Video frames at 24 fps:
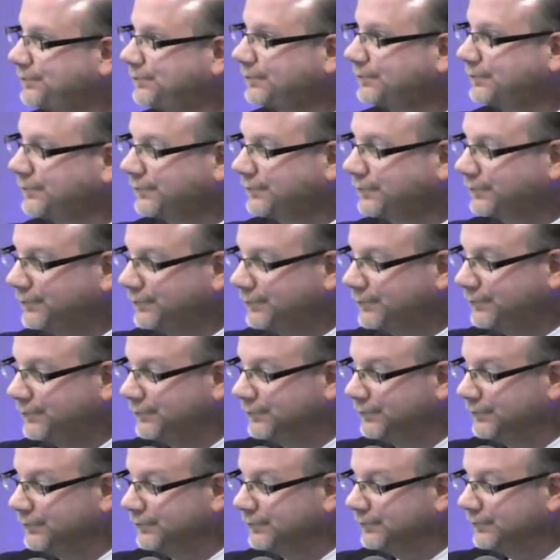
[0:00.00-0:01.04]

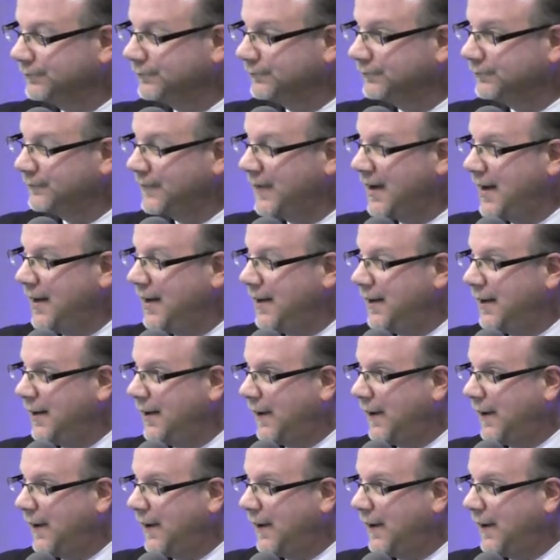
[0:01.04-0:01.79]
[no speech]